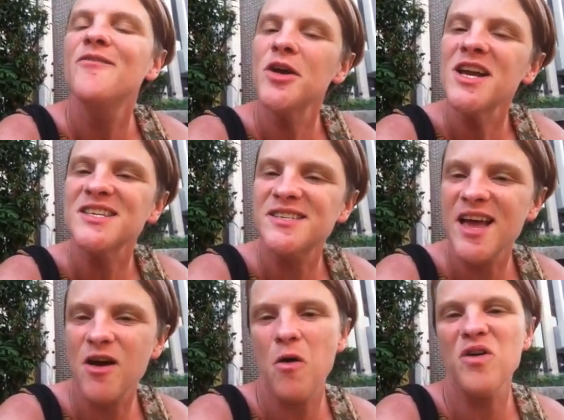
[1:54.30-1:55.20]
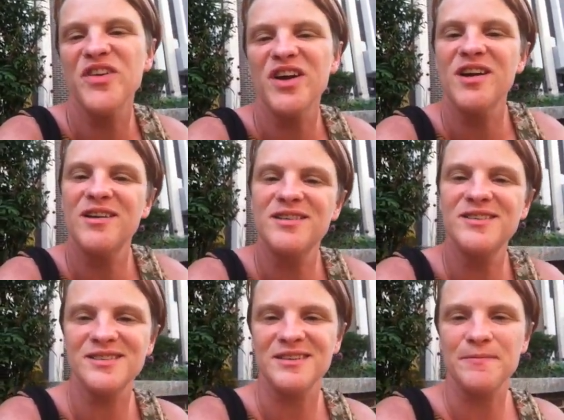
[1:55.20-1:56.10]
various
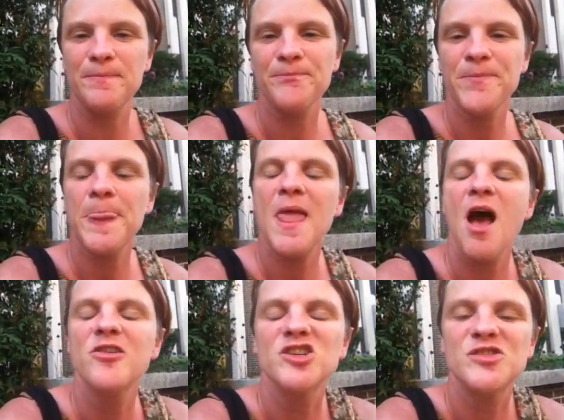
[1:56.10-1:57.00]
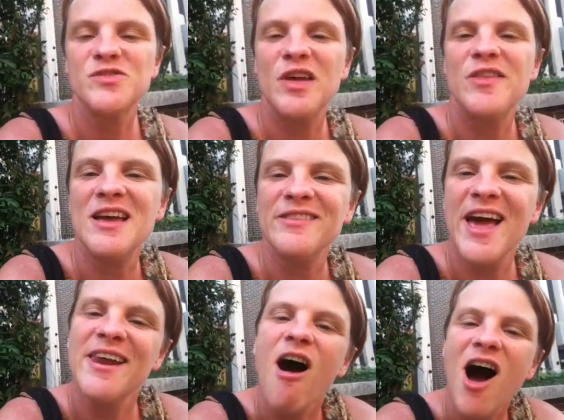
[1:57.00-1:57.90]
stakeholders, and just the
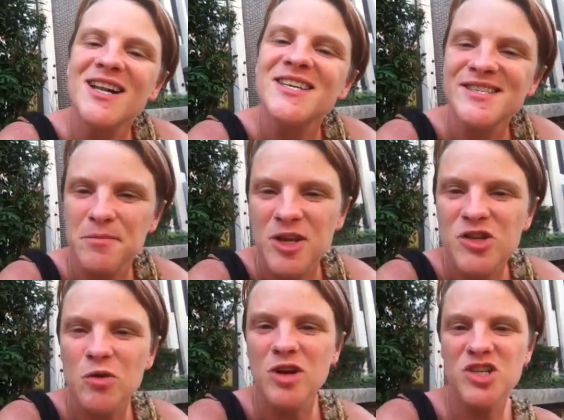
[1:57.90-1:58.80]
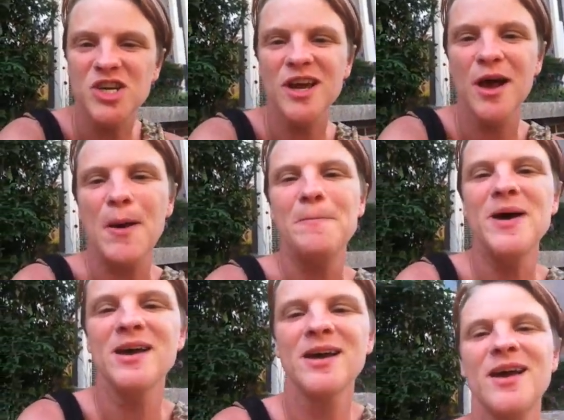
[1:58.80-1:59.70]
Atlanta Autism
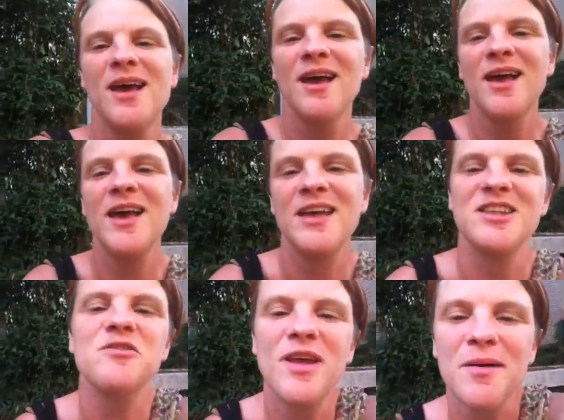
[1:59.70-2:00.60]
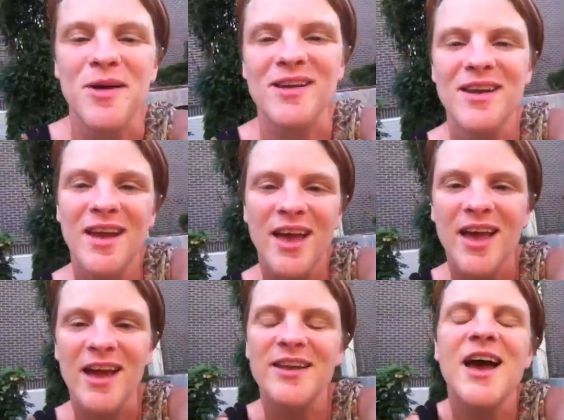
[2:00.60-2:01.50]
Consortium, and you name it.
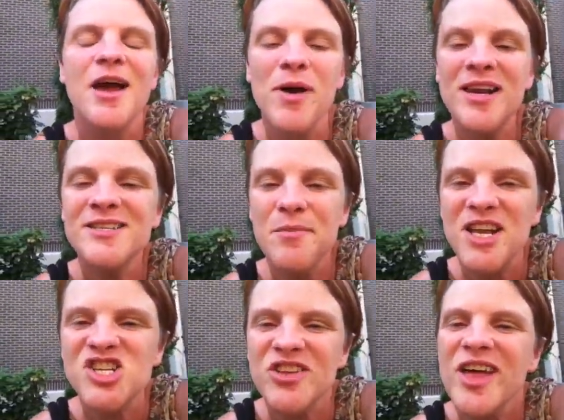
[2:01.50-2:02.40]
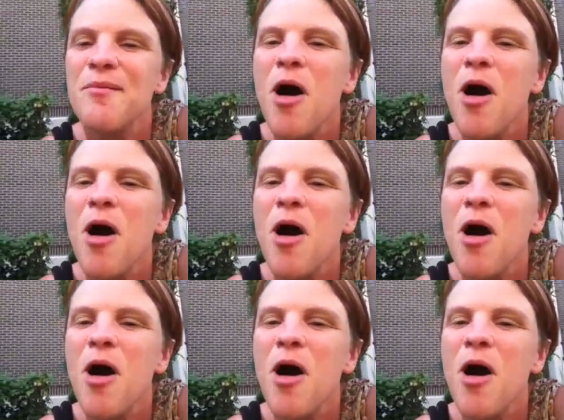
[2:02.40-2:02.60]
And I wanted to mention that